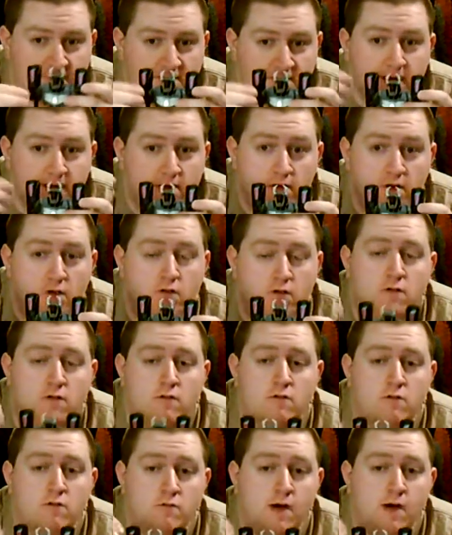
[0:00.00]
single
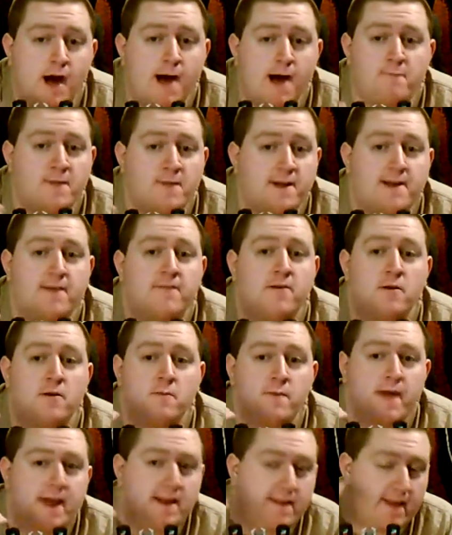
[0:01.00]
little optic, giving
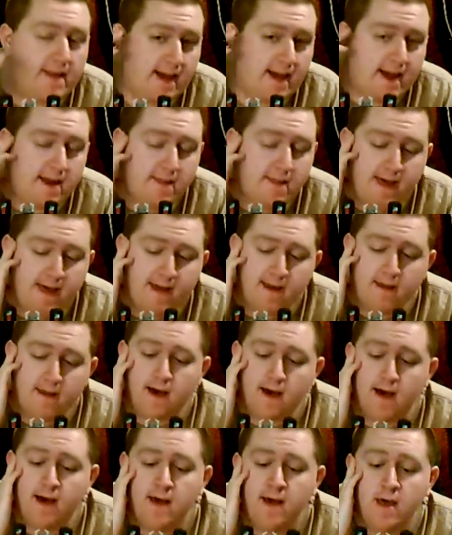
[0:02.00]
him that kind of
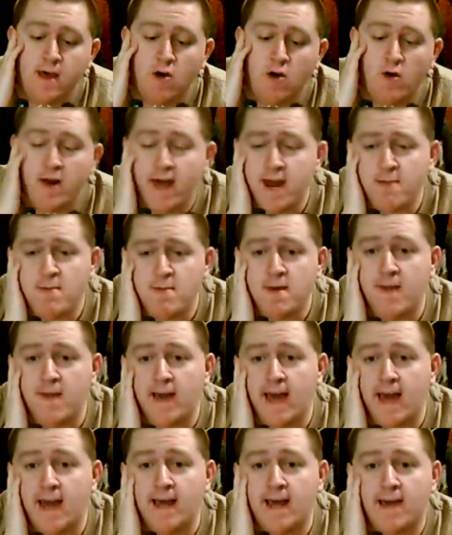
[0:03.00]
on anime,
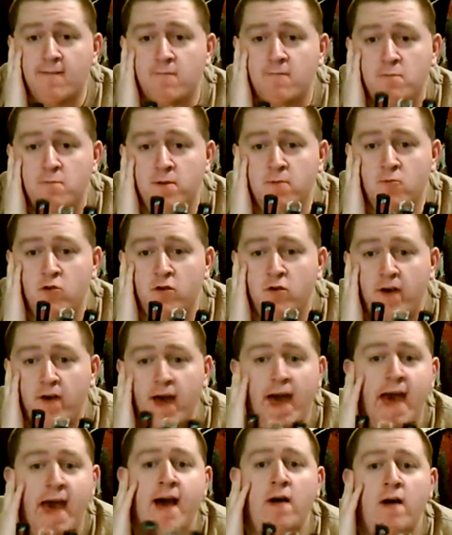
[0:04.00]
they kind of give him a bit more of
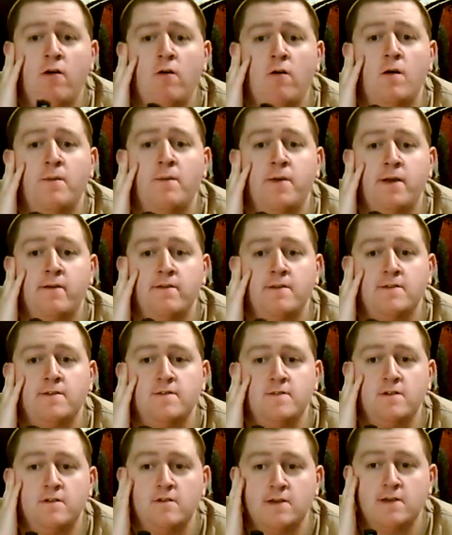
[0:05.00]
a Hal
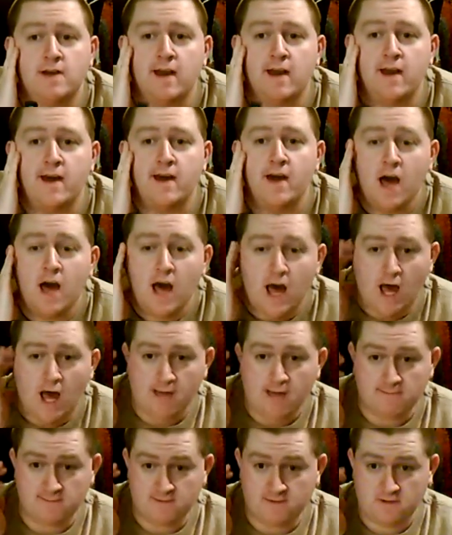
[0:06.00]
appearance. You kind of,
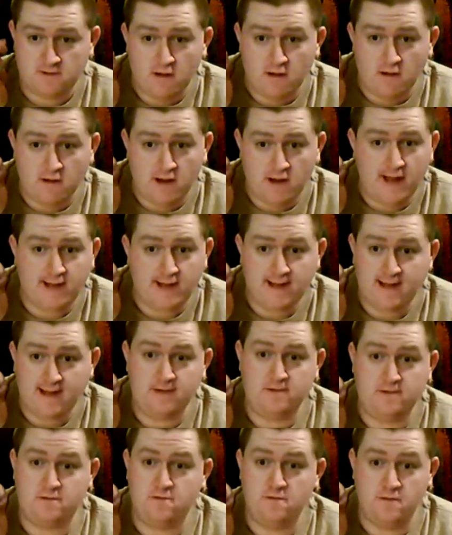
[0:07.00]
I'm sorry, I
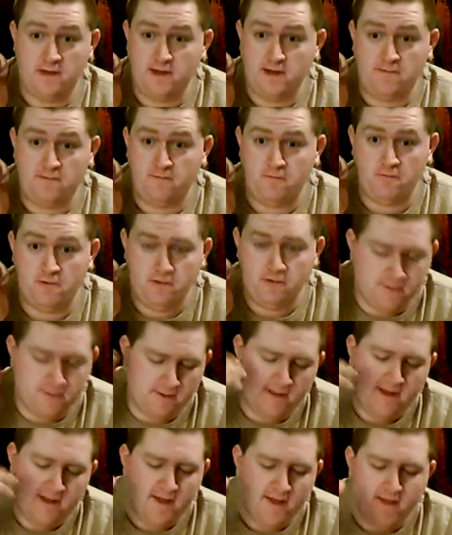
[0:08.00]
can't do that for you,
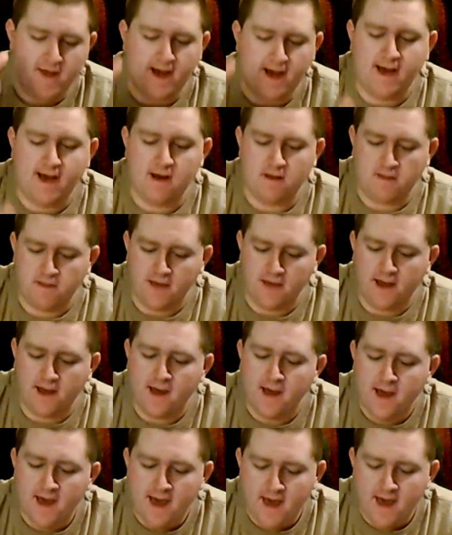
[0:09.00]
but that kind of thing.